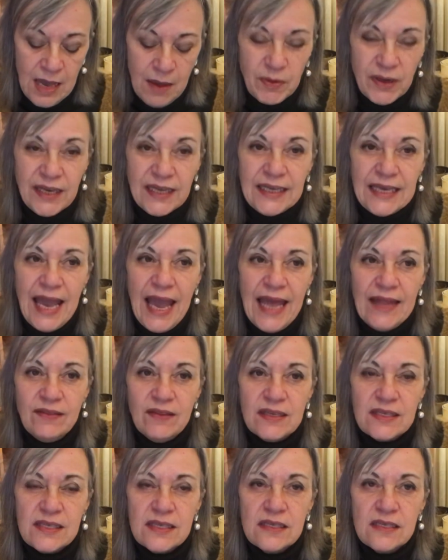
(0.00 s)
But again,
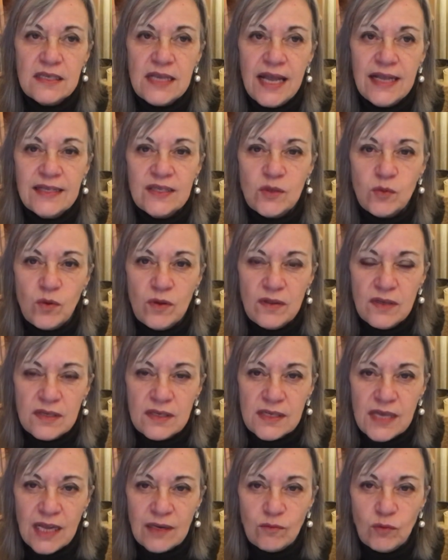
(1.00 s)
there's the sense with the
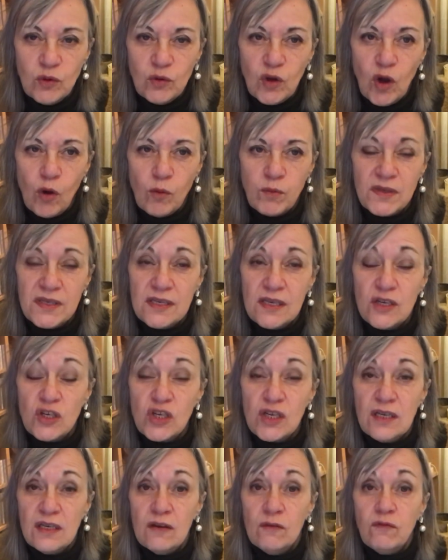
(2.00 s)
Sun-Moon
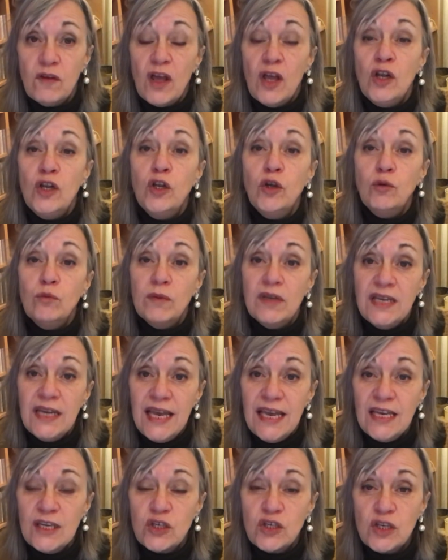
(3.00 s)
opposition of
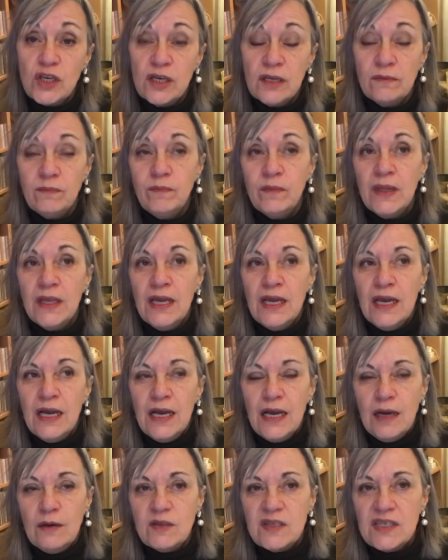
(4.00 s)
illumination.
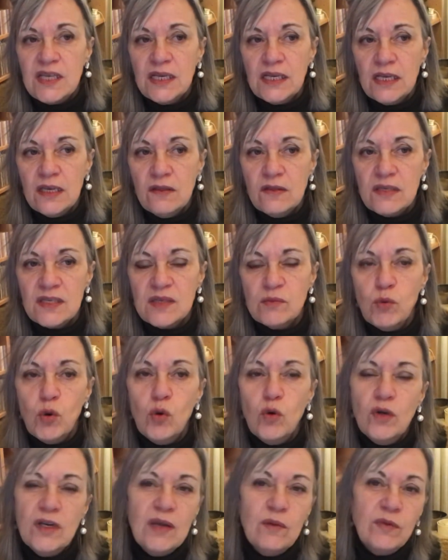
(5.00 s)
I was thinking this
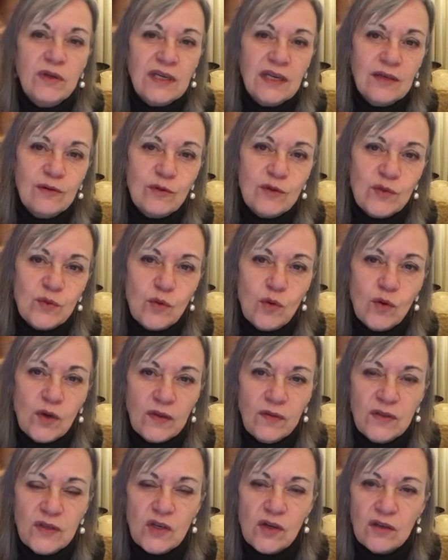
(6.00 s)
morning when I was
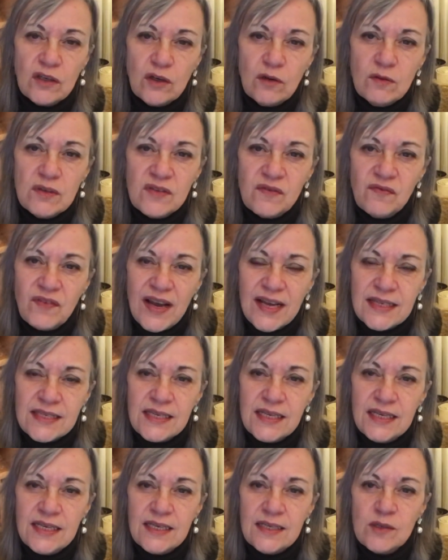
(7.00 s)
walking the dog, it always
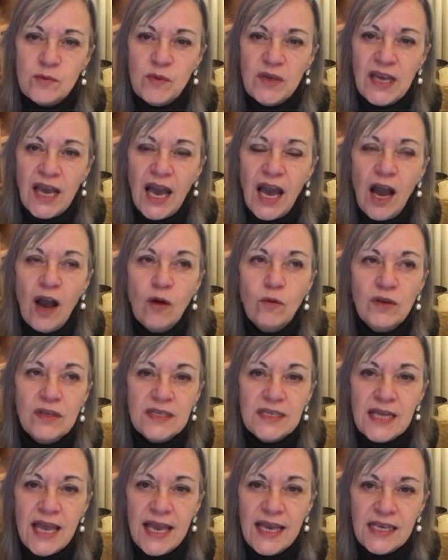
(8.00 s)
fascinates me how in
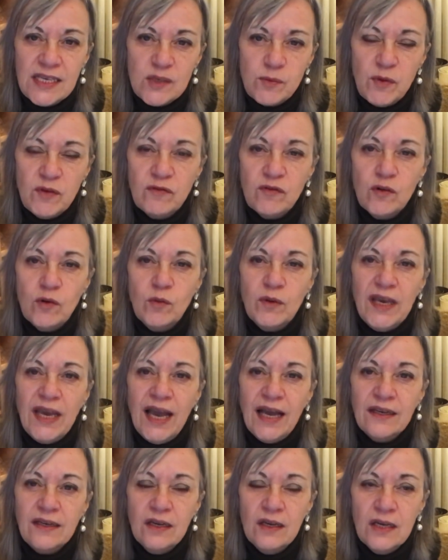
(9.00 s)
days before we
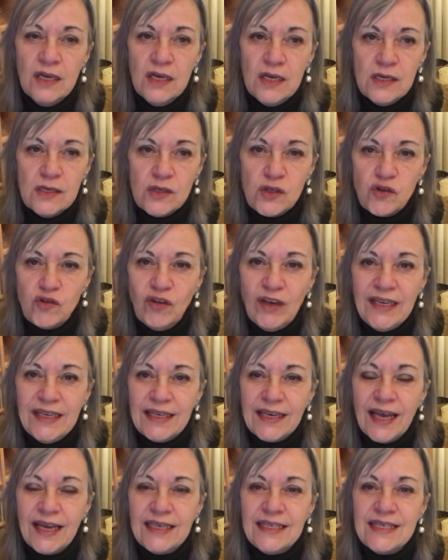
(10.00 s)
had street
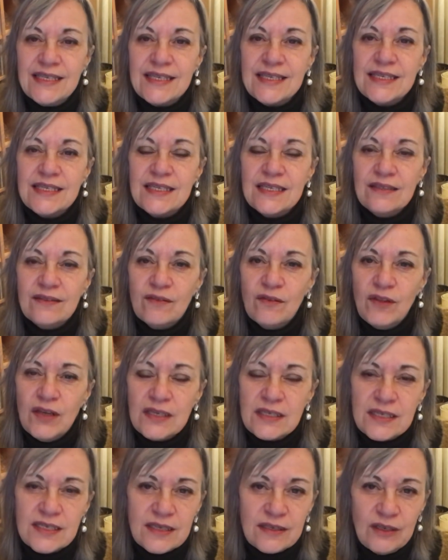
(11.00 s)
lights and
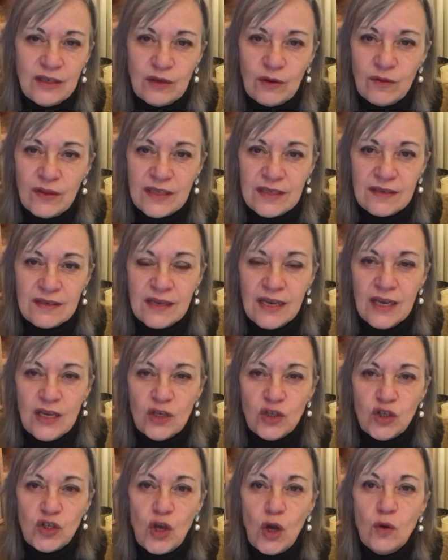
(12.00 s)
things, you know, that
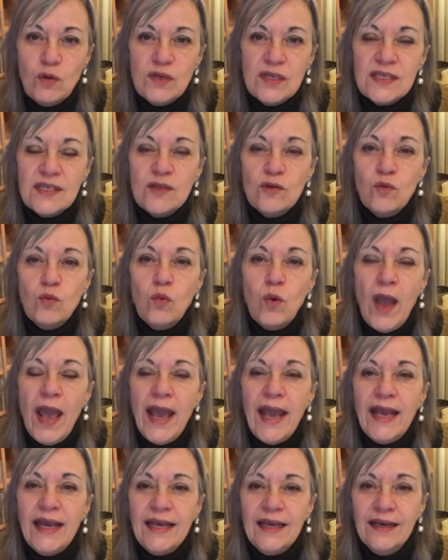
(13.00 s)
showed us the
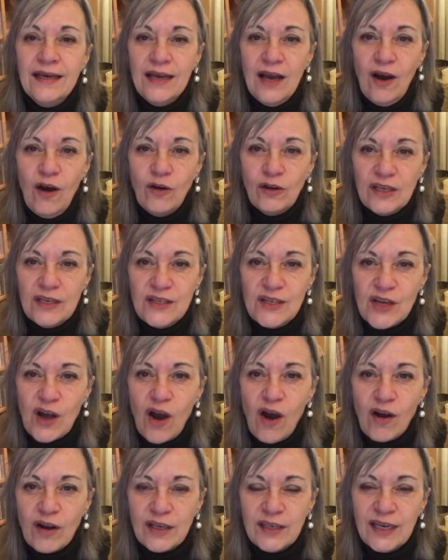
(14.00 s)
way on a
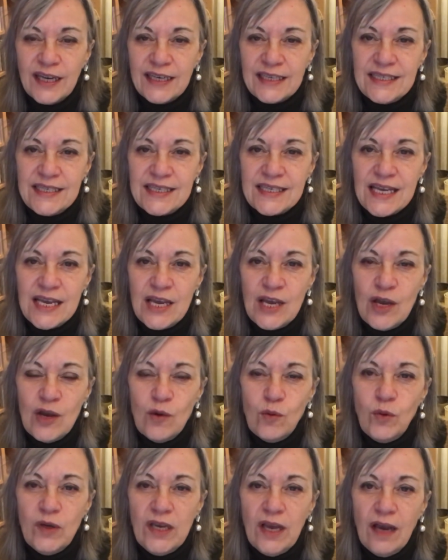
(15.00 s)
dark night,
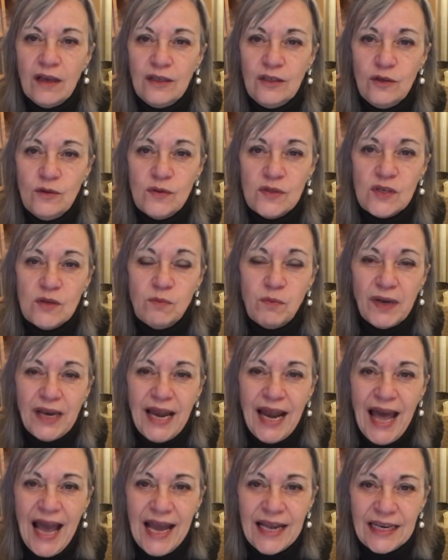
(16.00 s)
we used to
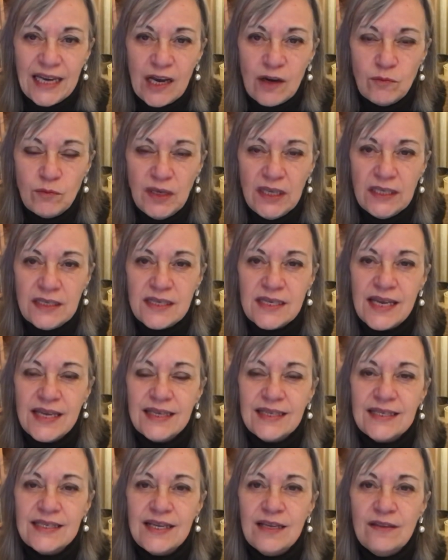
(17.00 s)
plan our
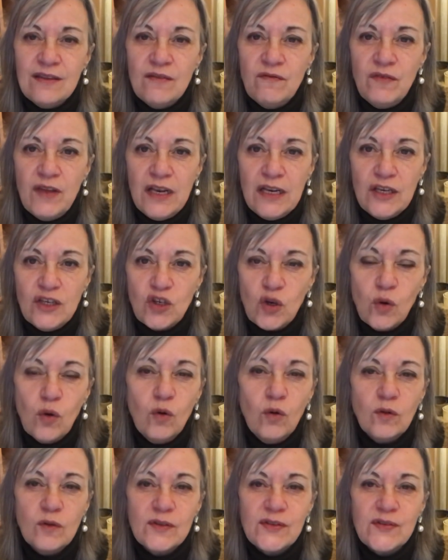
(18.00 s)
meetings in the village
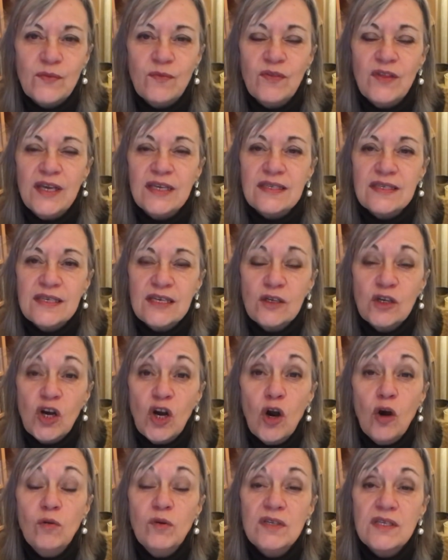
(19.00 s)
halls and things to
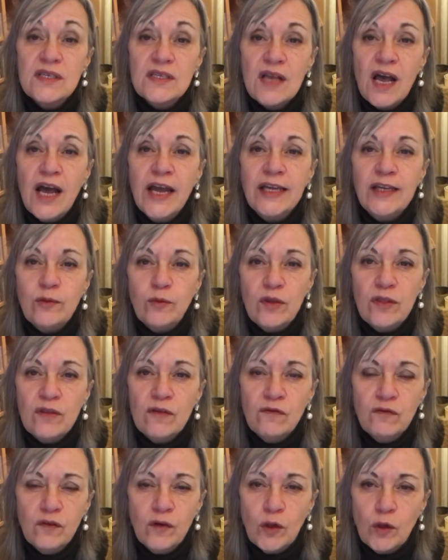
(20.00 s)
coincide with the
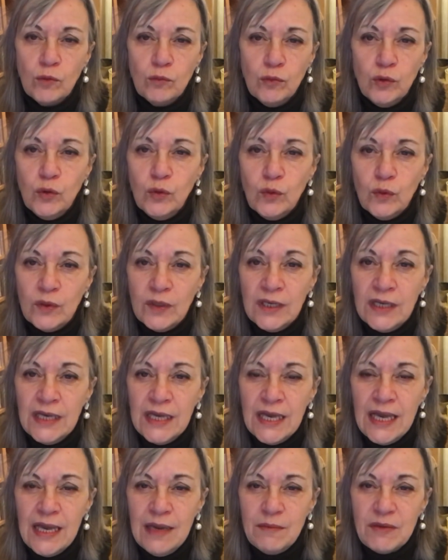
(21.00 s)
full moon,
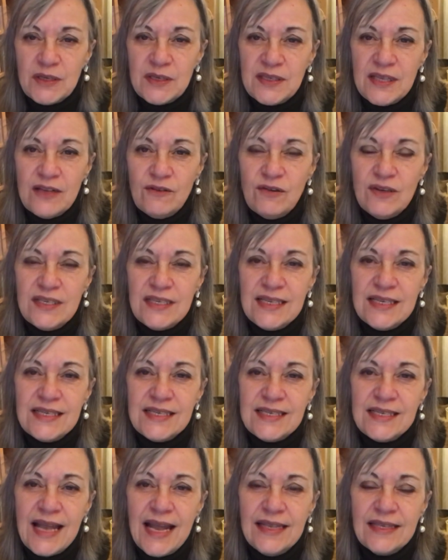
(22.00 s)
because there is this
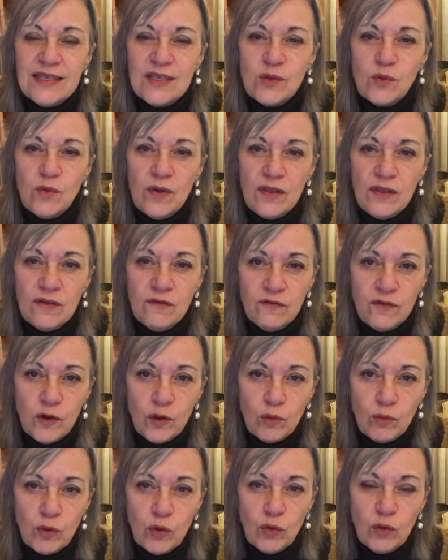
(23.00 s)
sense with the
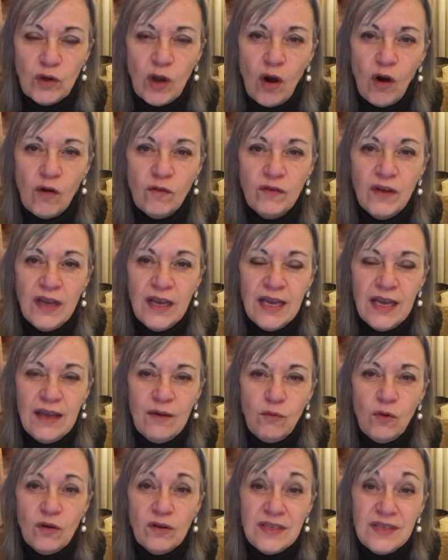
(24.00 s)
full moon of
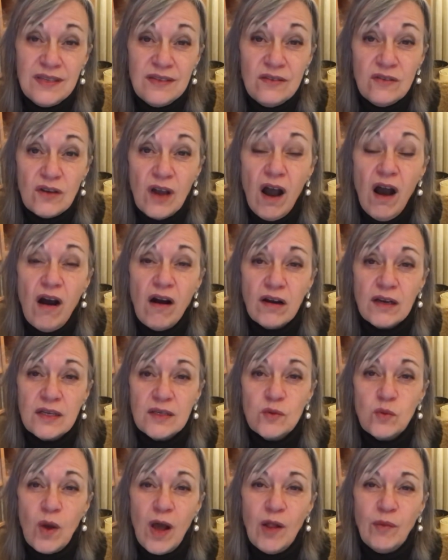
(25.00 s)
what is dark
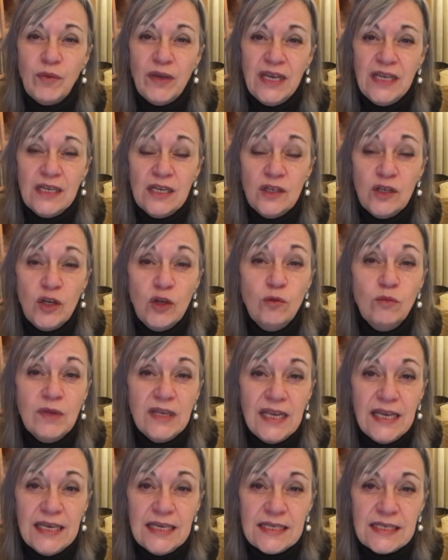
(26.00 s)
as well being
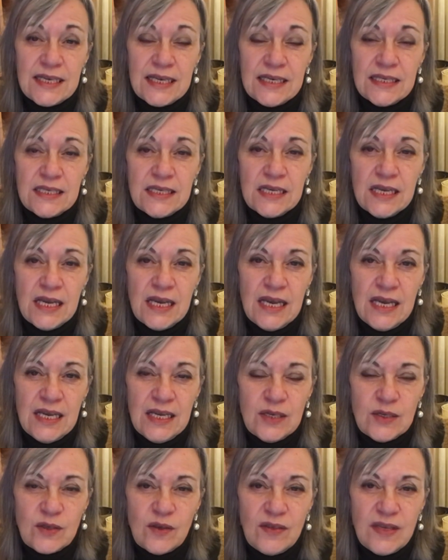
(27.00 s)
illuminated.
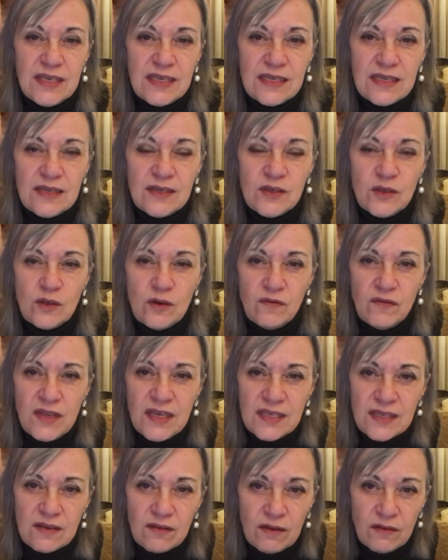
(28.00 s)
So there's a sort of
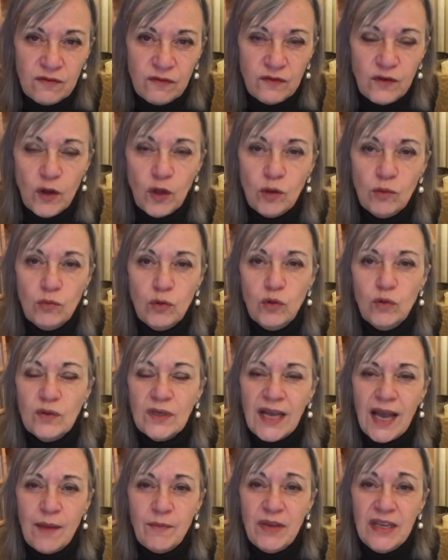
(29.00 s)
this full moon
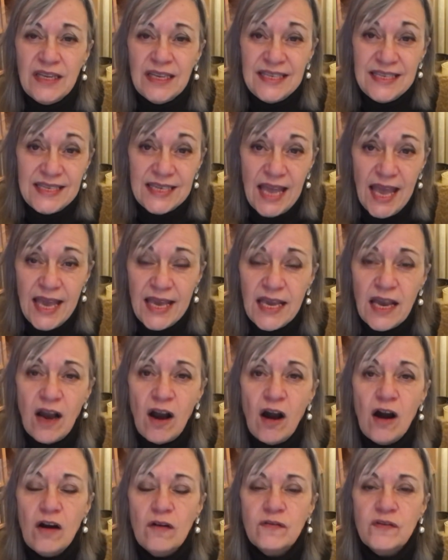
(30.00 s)
coming a day
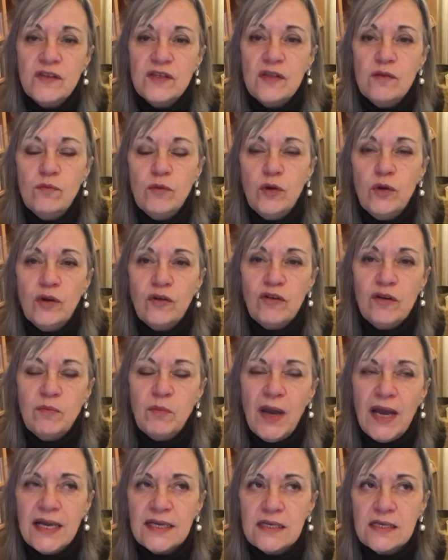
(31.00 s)
after the Mercury
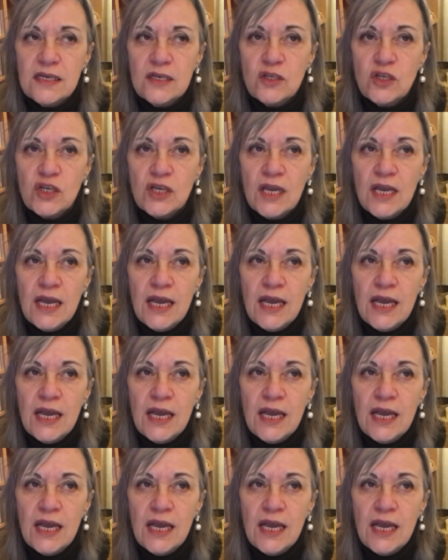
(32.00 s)
passage.